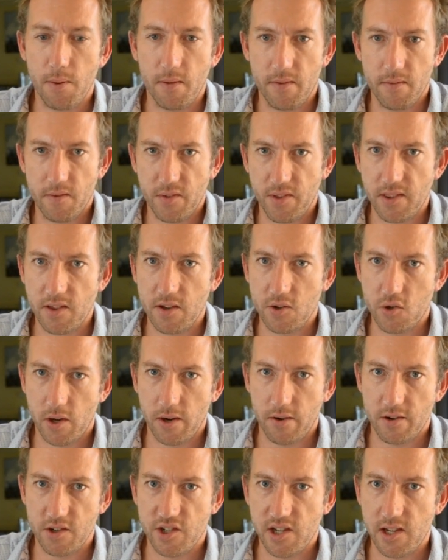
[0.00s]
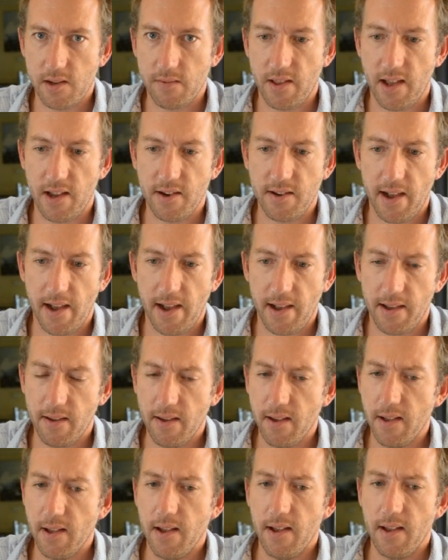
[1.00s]
of everything you're trying to achieve that day.
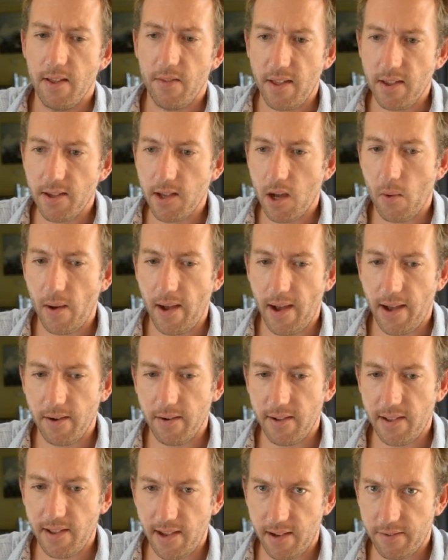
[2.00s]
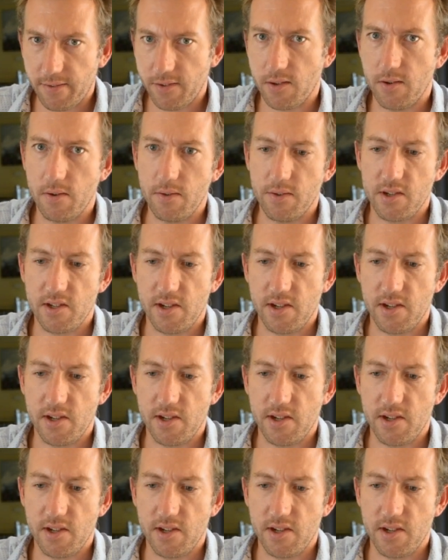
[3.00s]
Then go out, execute the